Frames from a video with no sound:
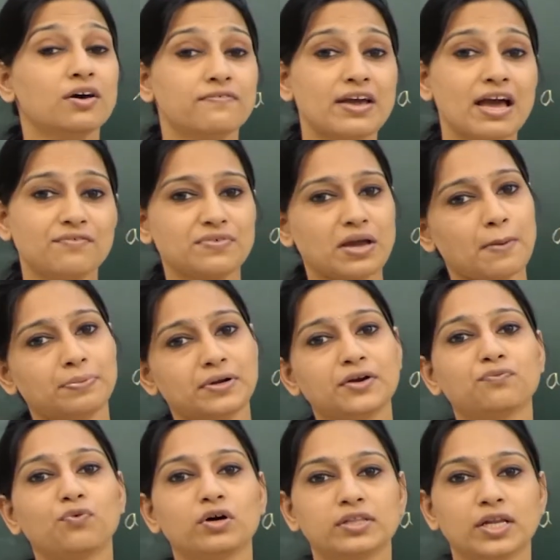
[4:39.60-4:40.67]
We have kept it
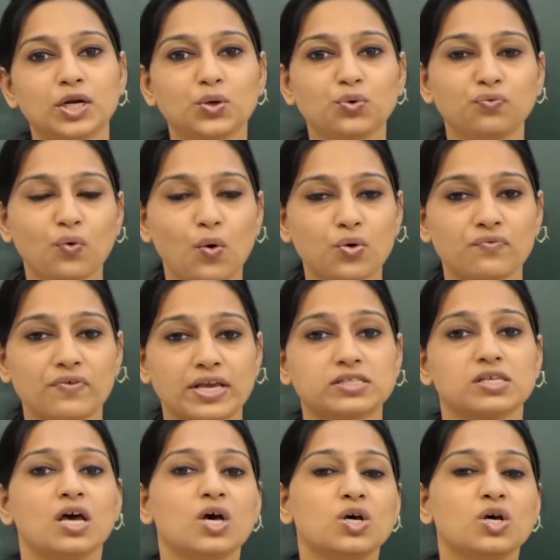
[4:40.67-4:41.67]
for 3 to 4 weeks.